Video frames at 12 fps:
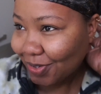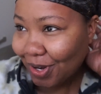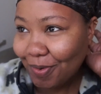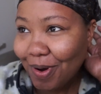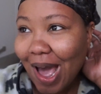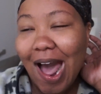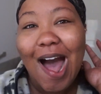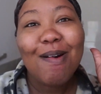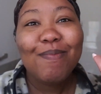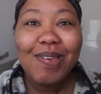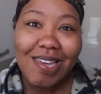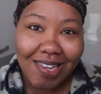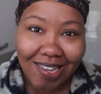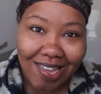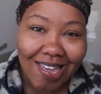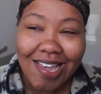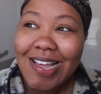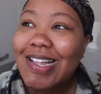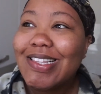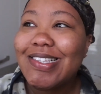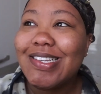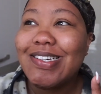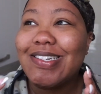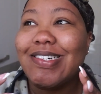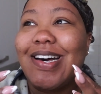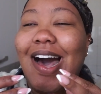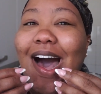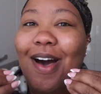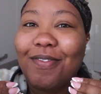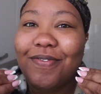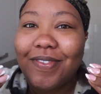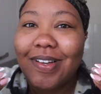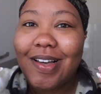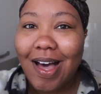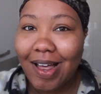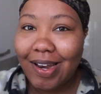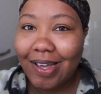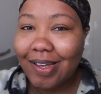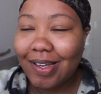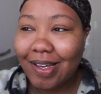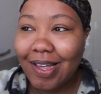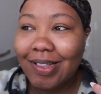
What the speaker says: So they were happy to have garlic